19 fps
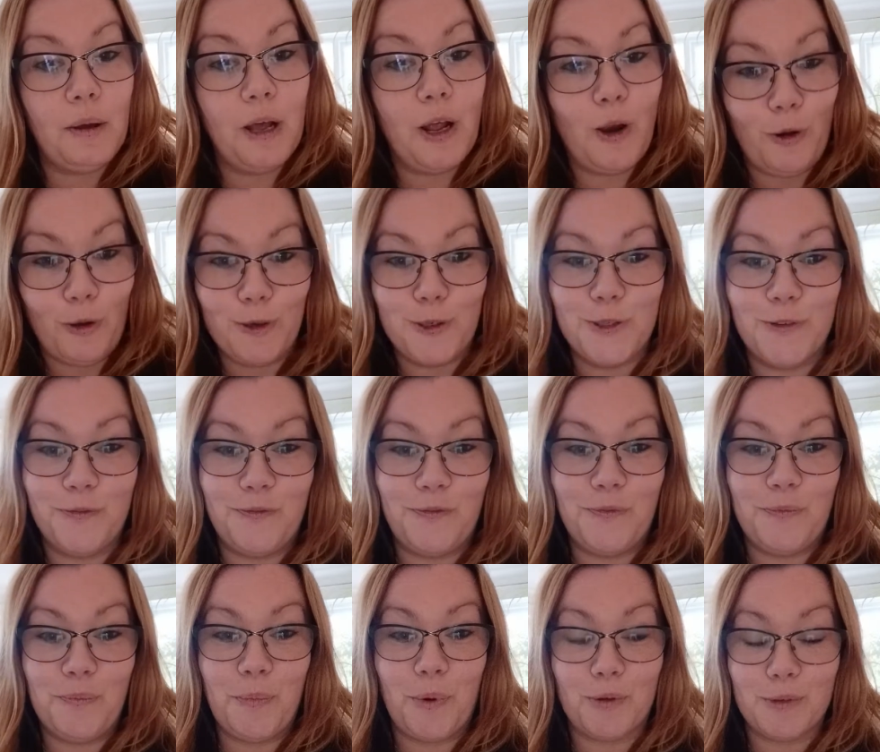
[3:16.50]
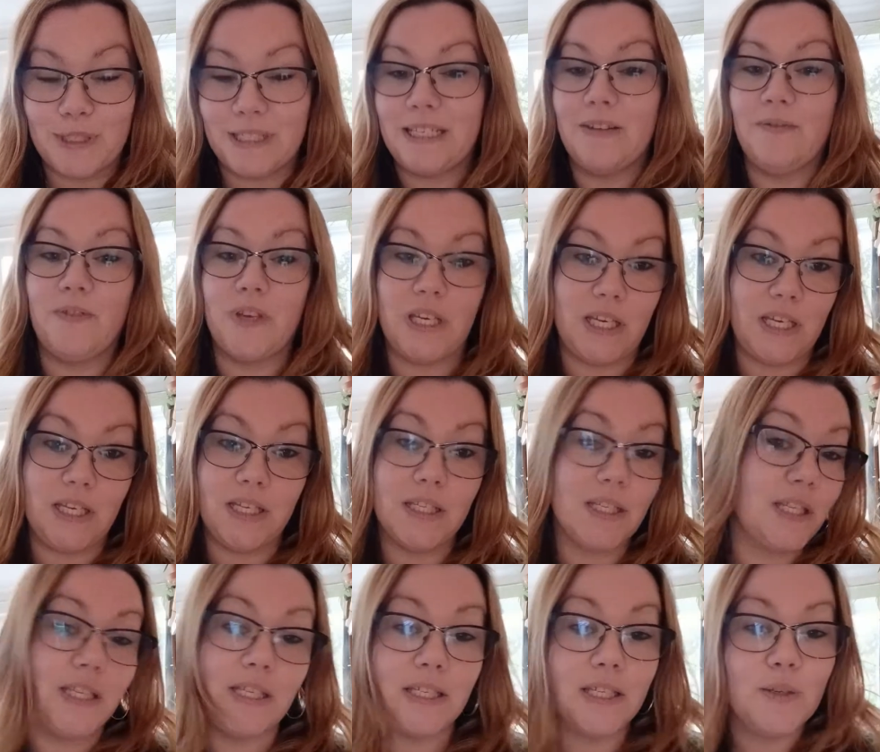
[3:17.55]
a lot of positive ease,
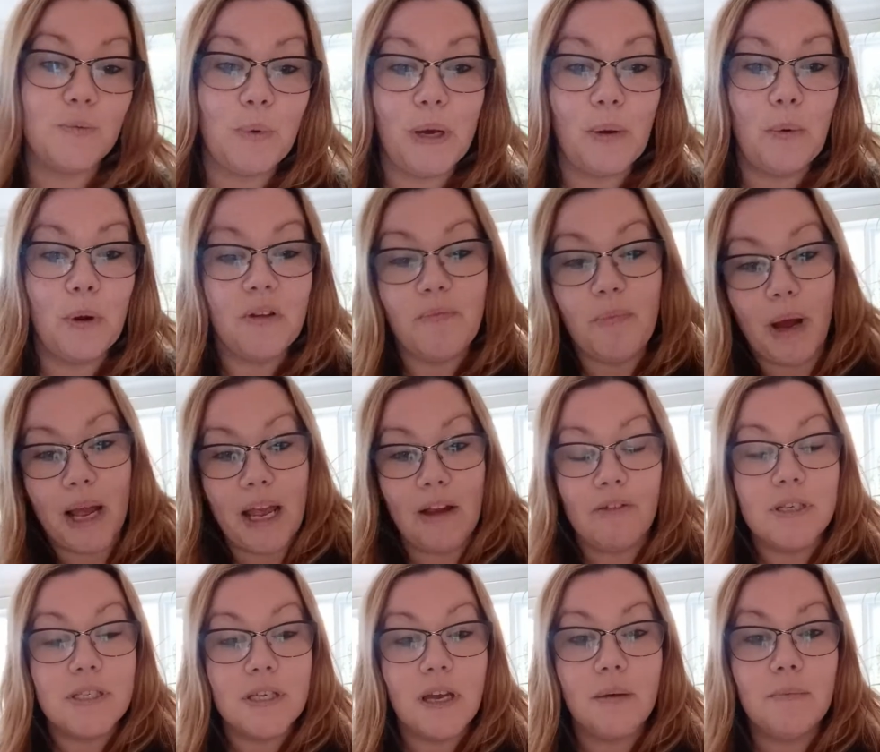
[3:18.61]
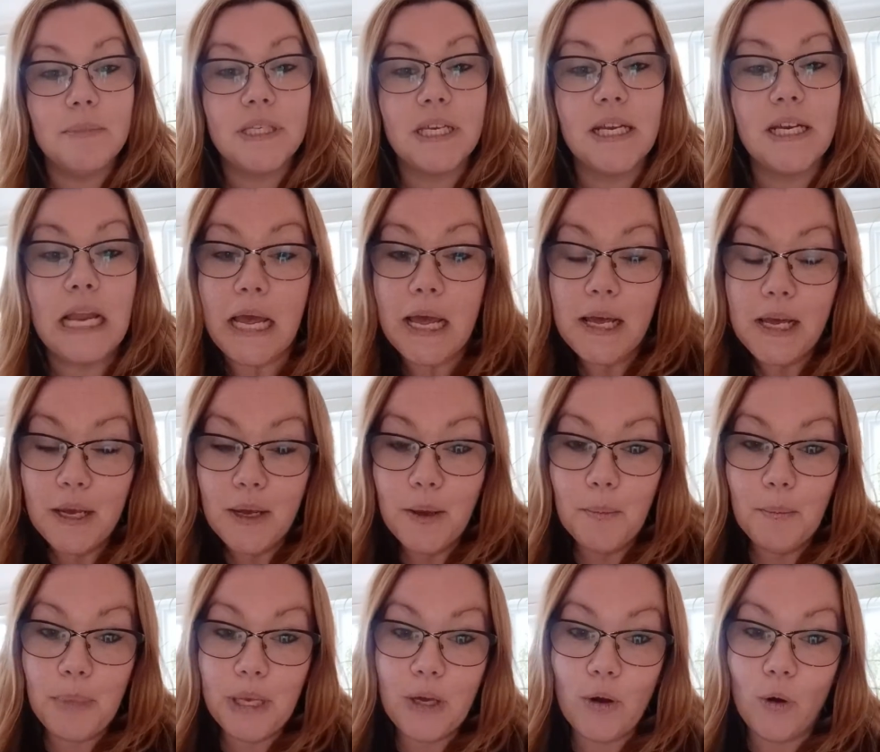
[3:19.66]
and this is where one of my errors comes in,
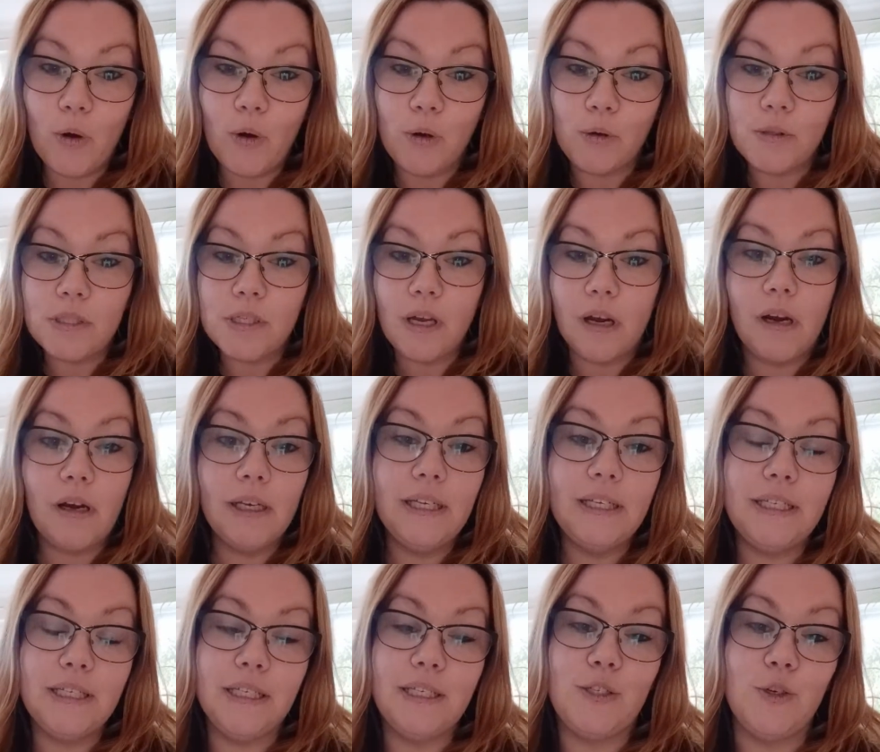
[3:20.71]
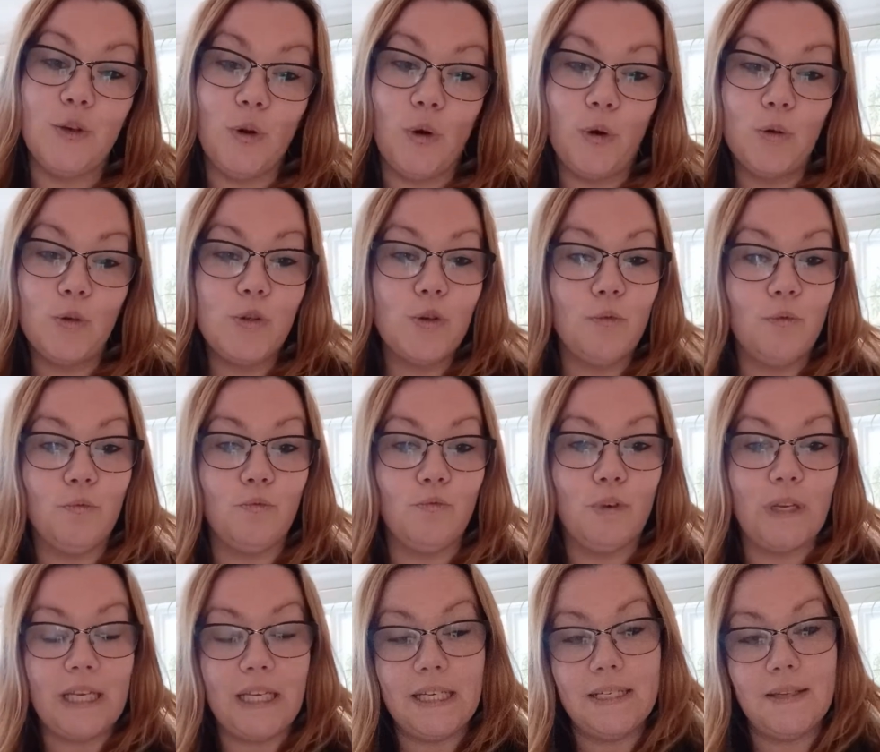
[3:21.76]
because I did not
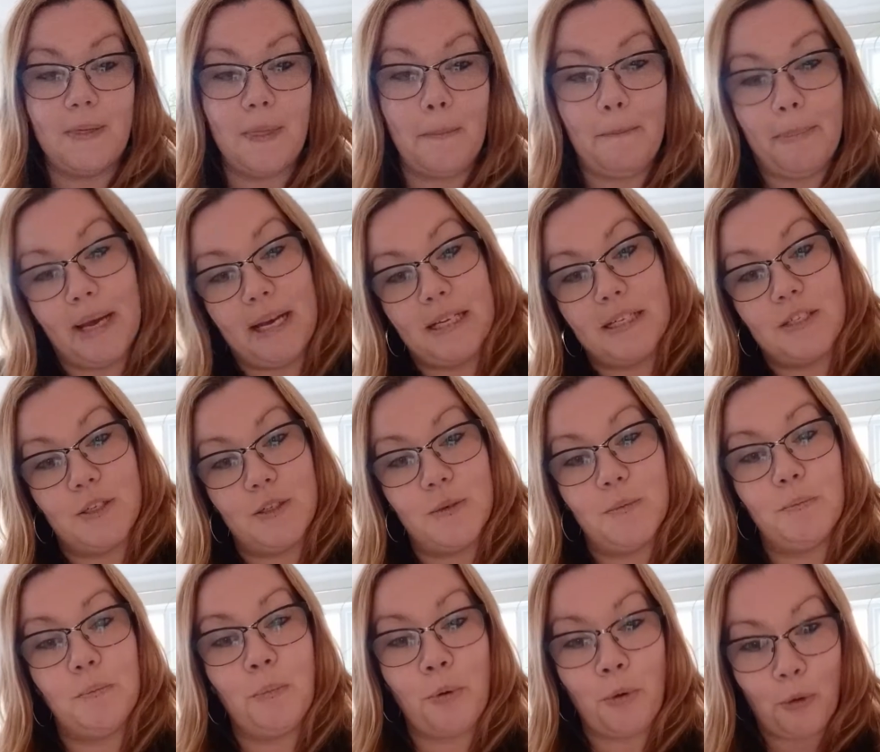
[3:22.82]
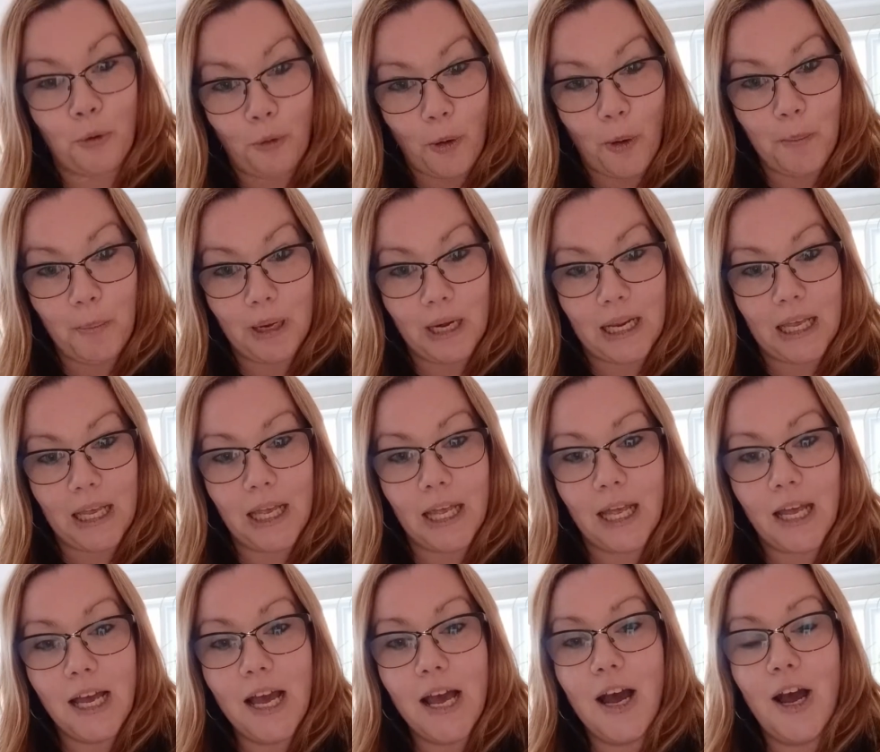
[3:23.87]
read the pattern
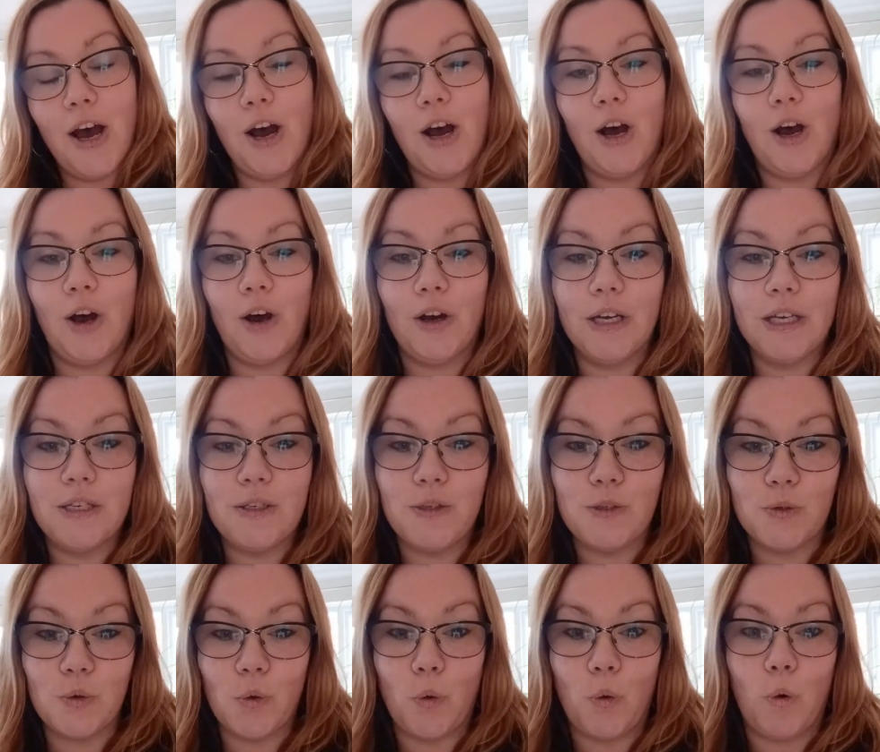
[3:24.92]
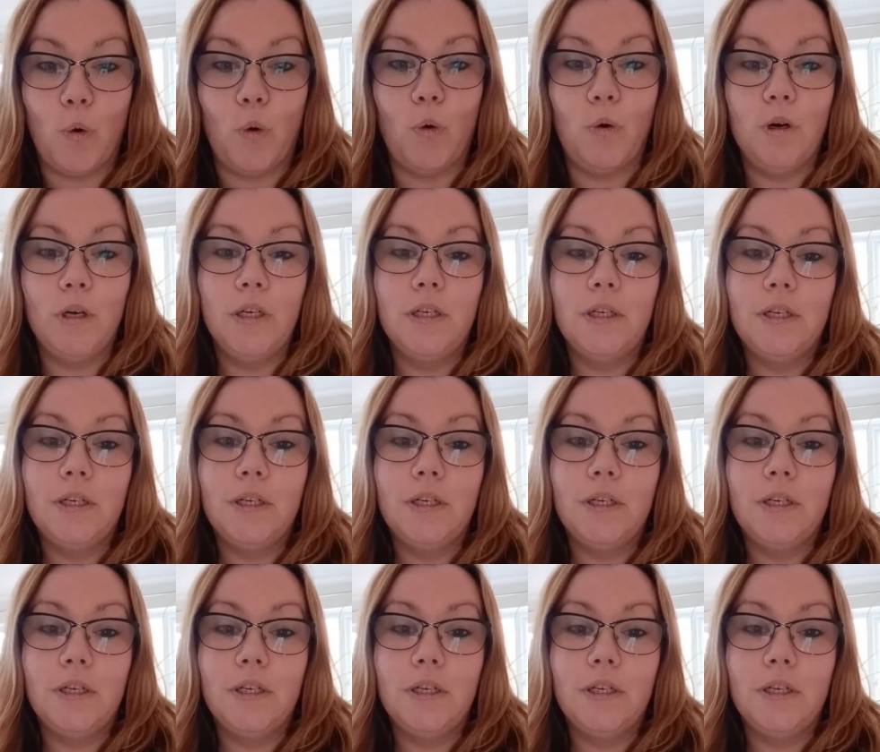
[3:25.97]
properly. I saw